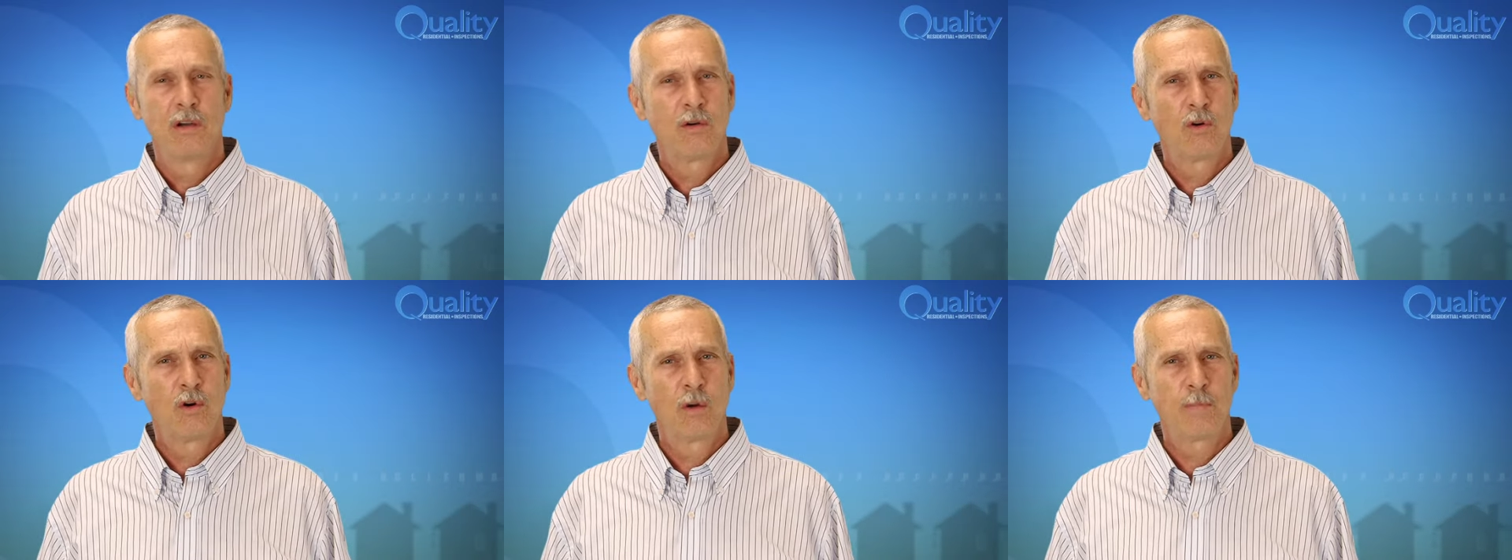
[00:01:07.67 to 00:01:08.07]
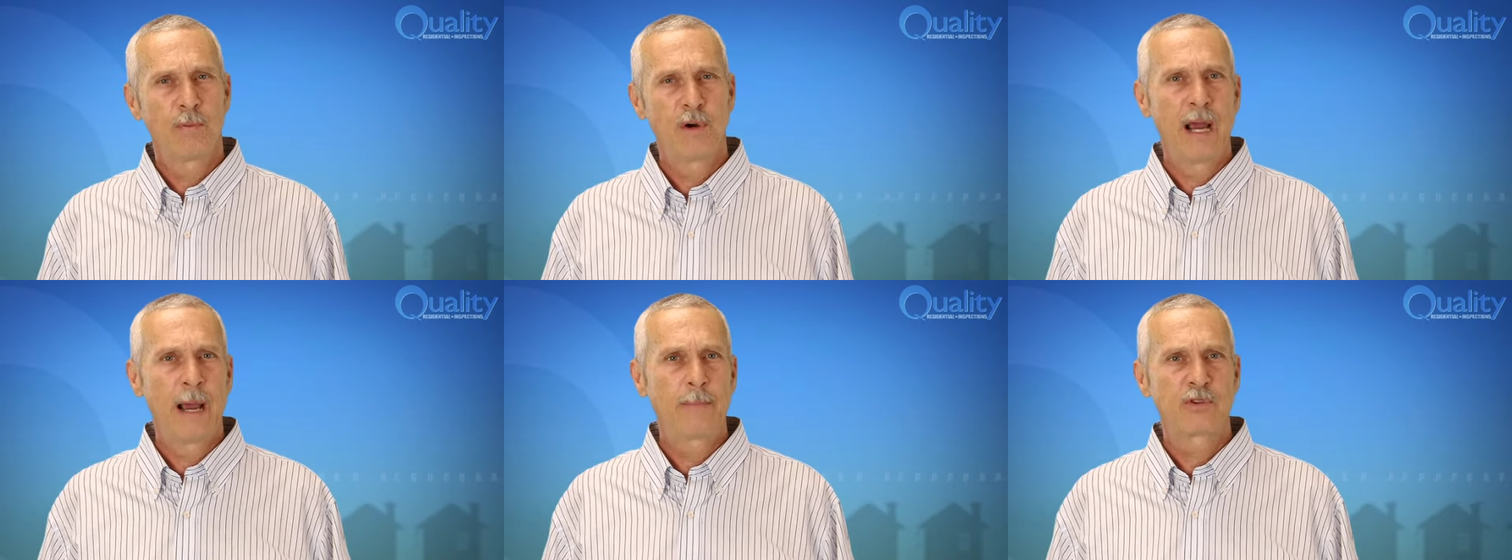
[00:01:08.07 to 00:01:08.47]
or
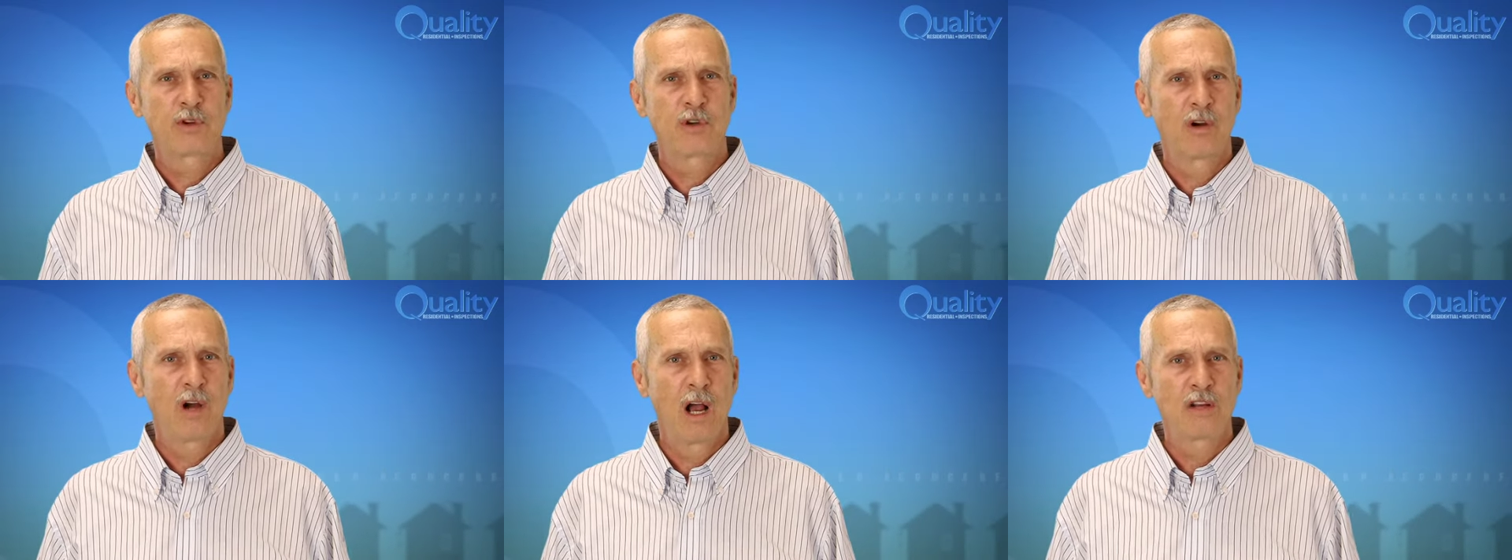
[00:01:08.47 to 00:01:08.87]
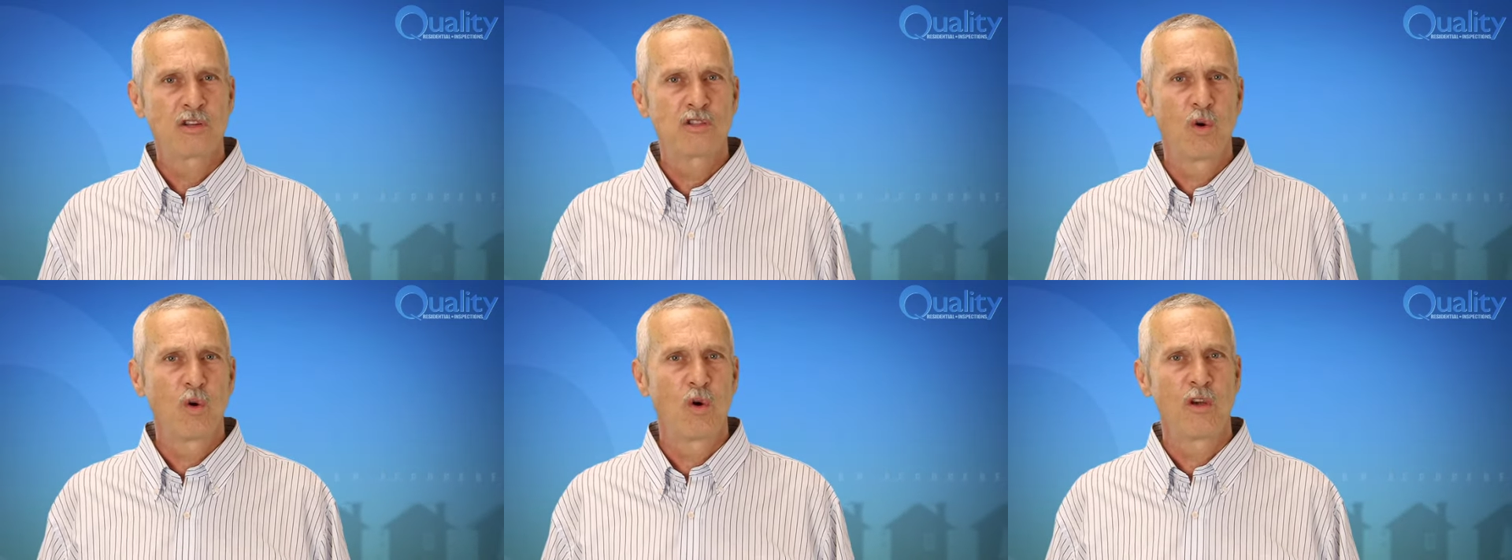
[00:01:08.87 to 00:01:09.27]
perhaps a garage
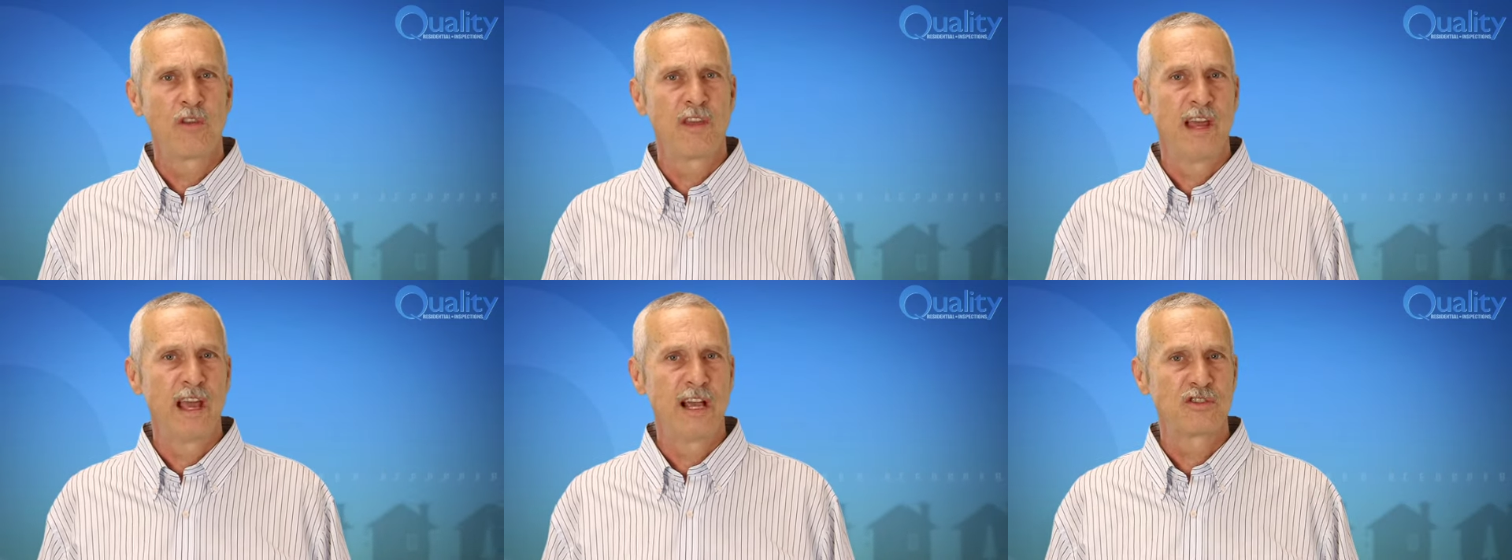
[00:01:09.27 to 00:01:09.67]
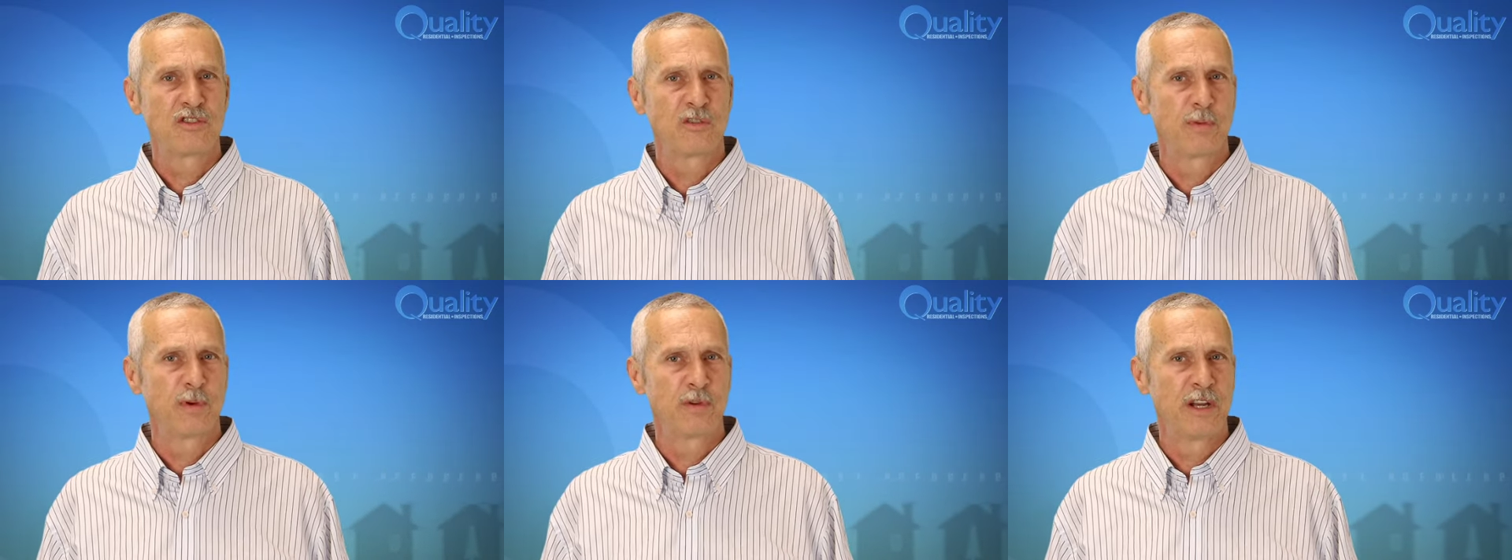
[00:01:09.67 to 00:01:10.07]
door that has
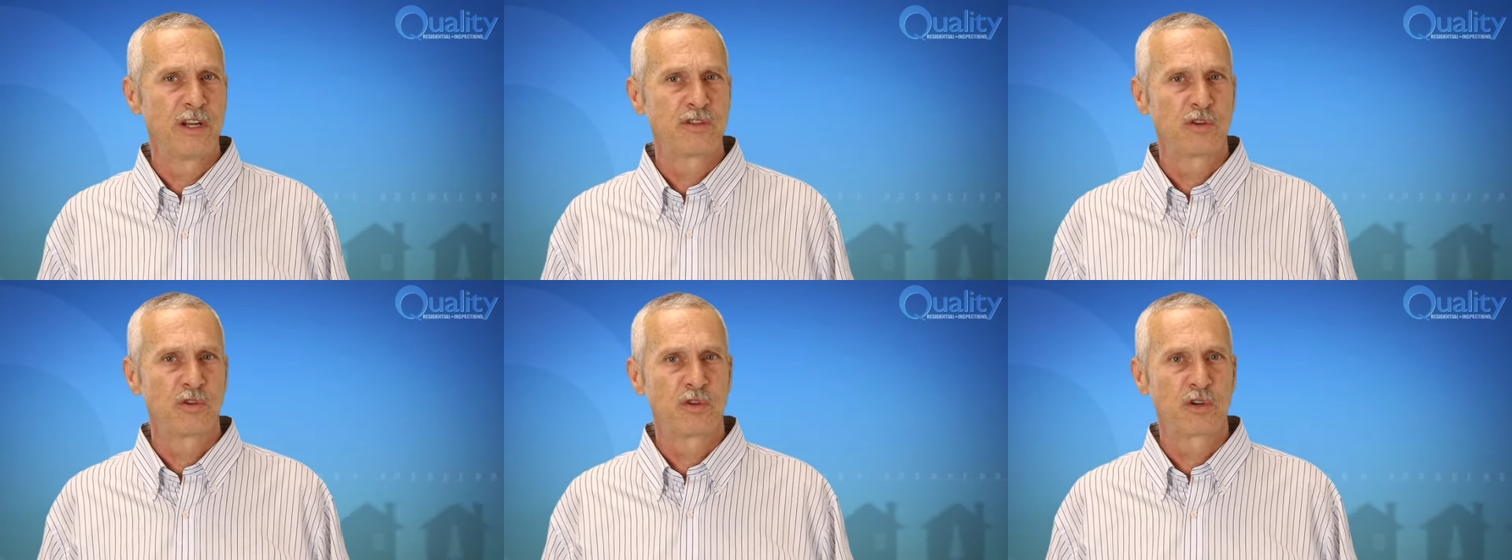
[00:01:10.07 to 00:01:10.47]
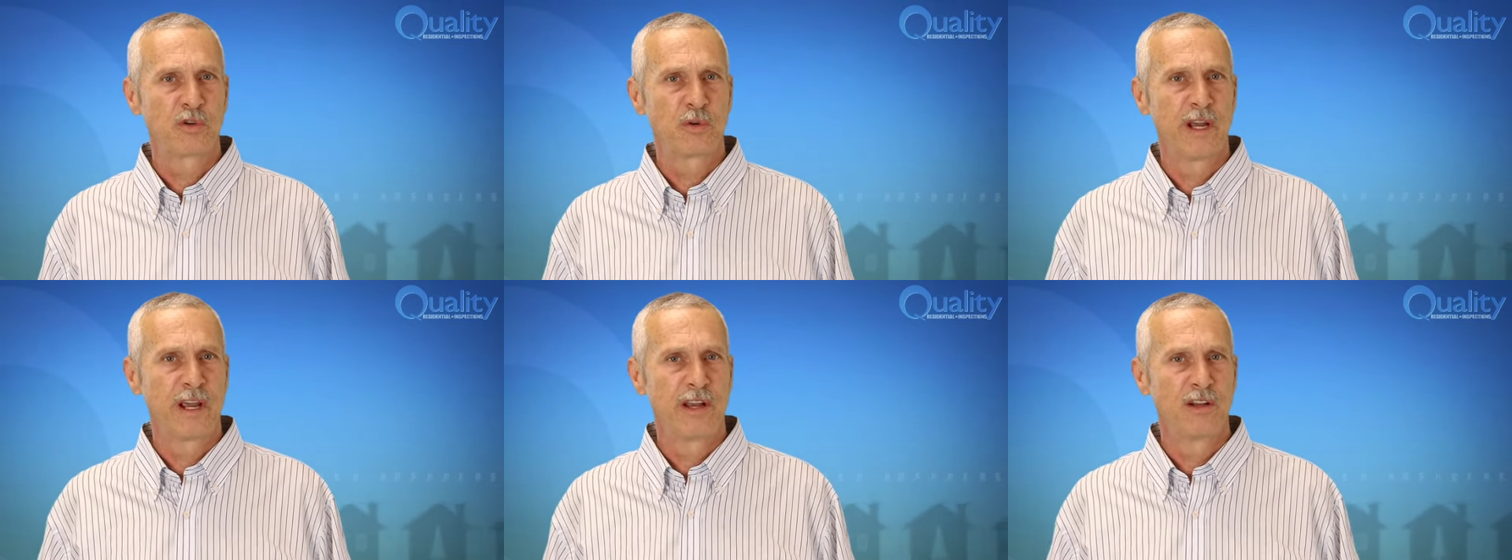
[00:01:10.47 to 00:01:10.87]
the potential to
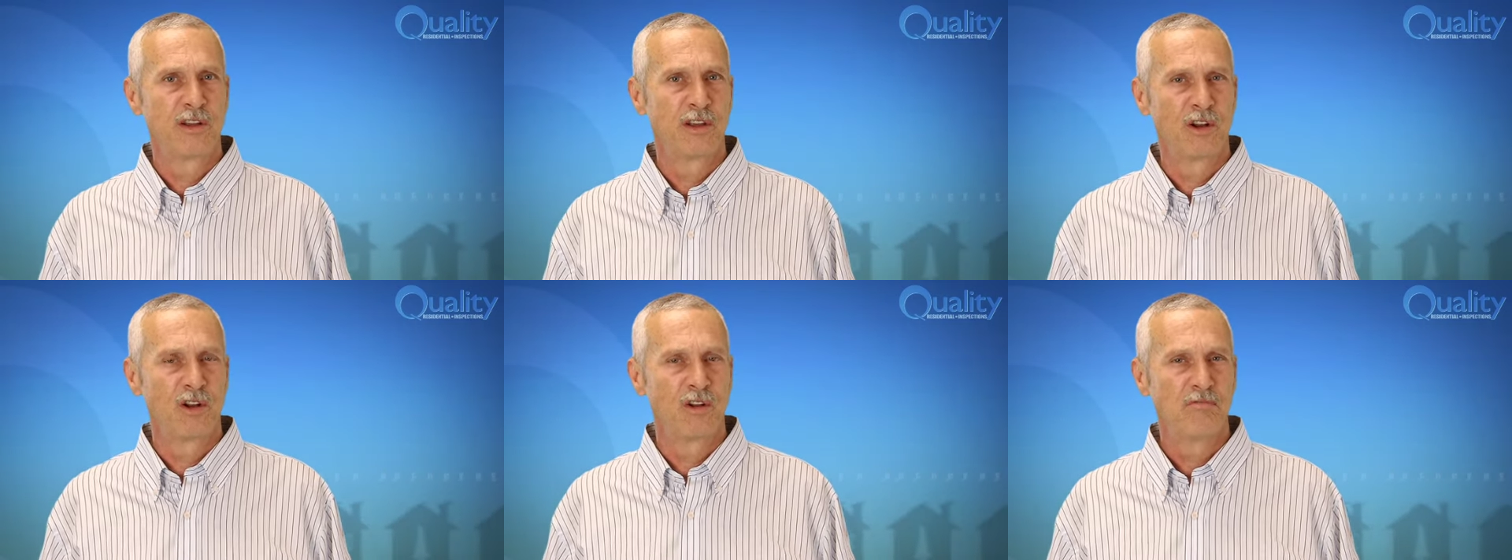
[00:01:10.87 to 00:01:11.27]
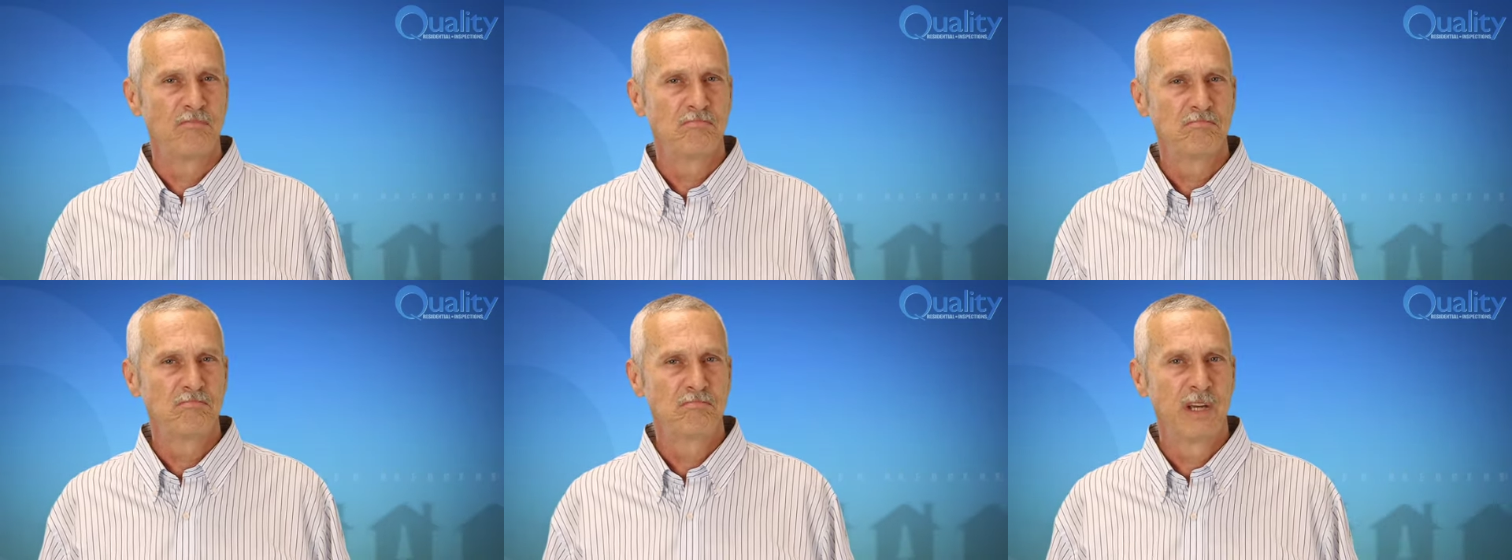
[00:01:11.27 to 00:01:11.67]
create a little
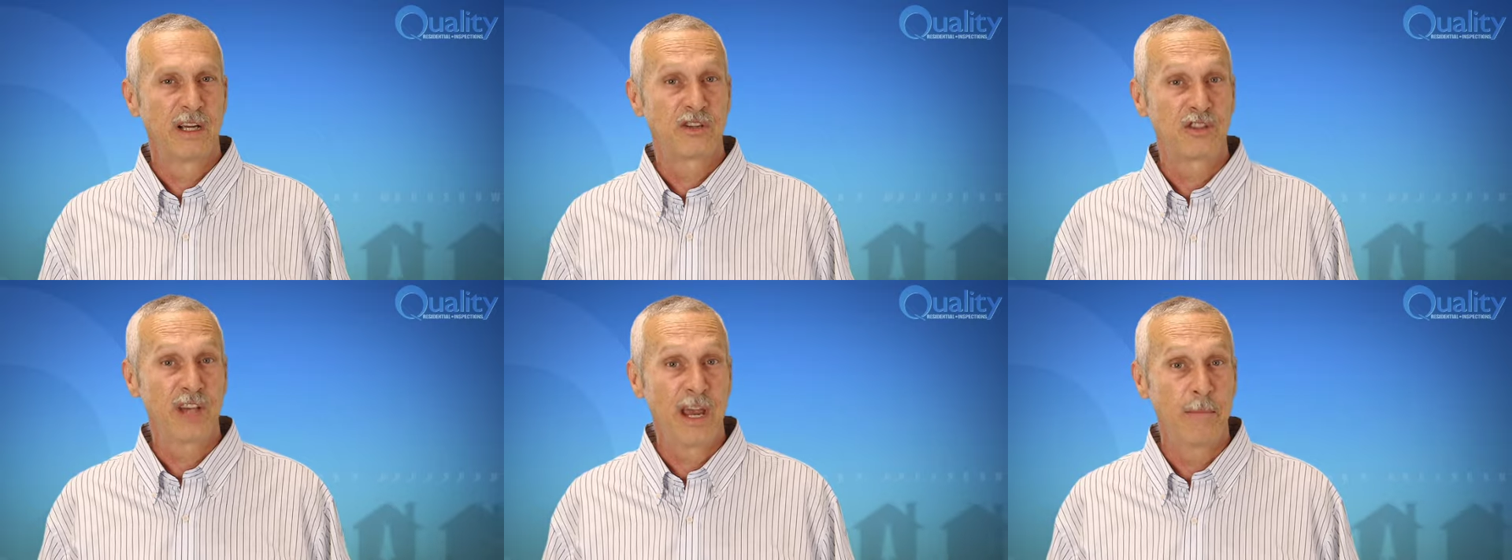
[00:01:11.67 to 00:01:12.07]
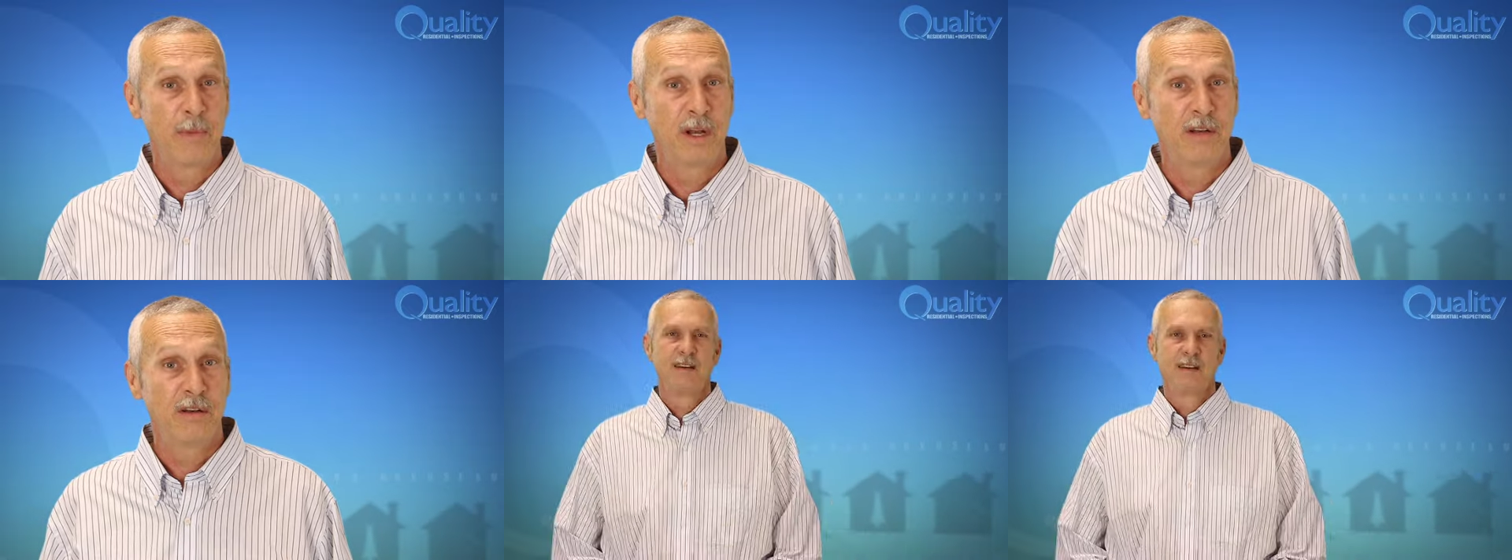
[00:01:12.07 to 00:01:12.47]
excitement.